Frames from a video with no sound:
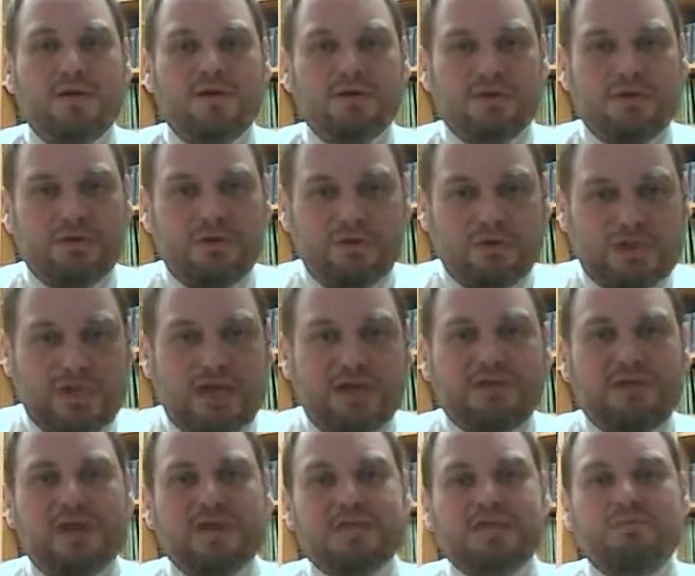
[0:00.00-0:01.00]
to
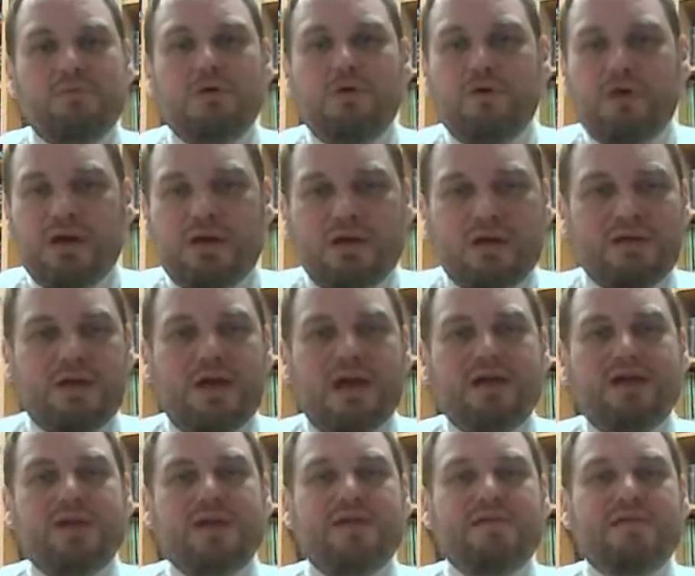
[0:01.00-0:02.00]
take that smoke and
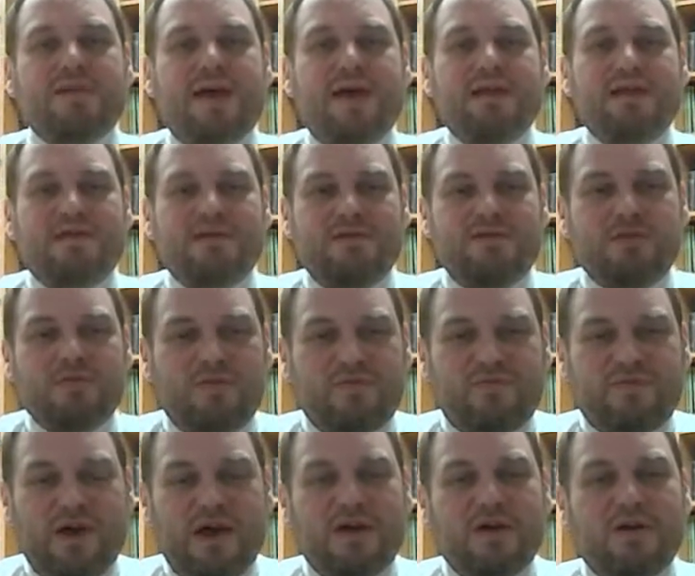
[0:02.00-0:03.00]
ignite it and light it into a
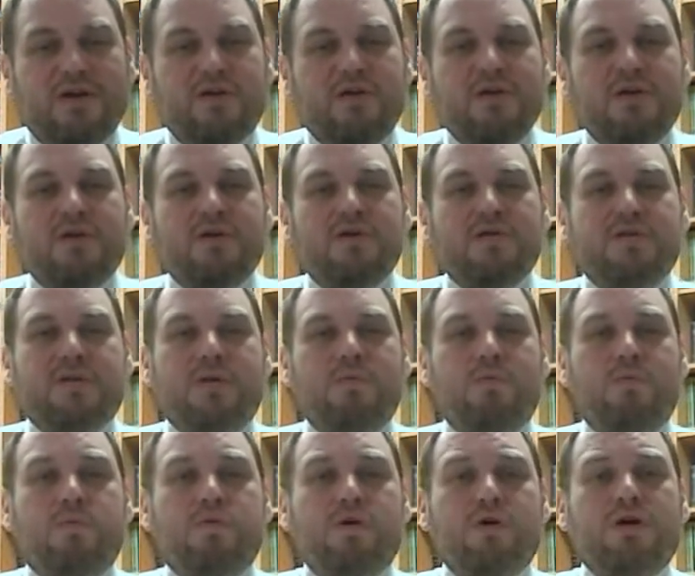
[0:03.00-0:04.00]
fire that
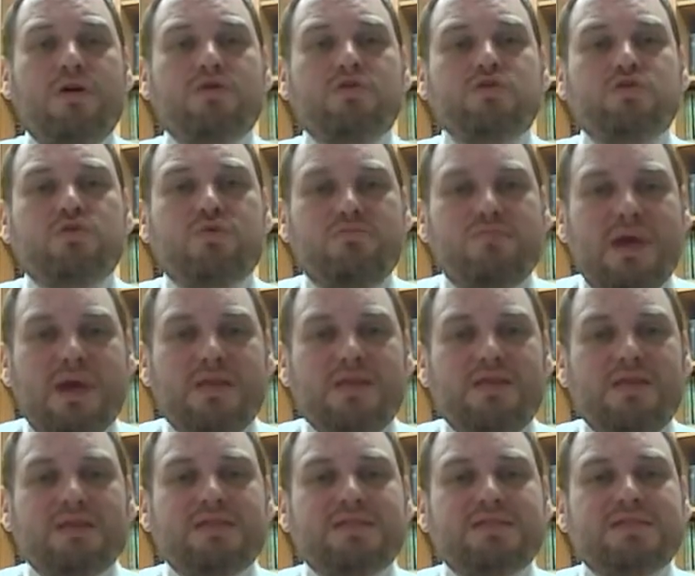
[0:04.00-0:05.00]
will bring a
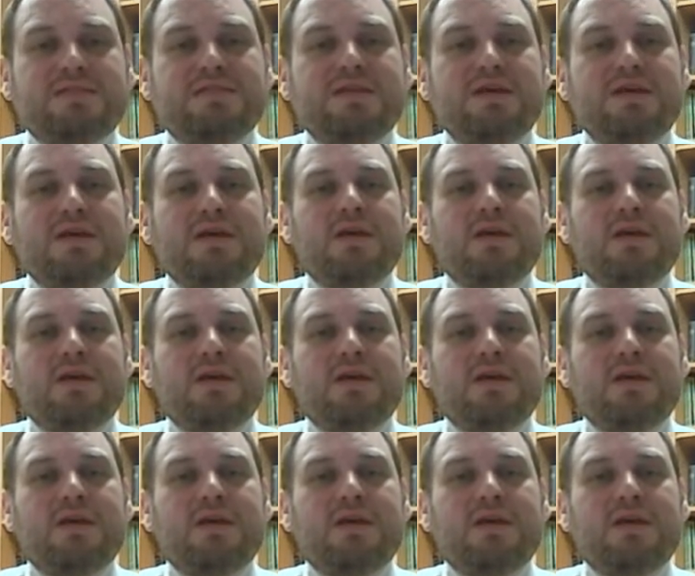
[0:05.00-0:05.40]
tremendous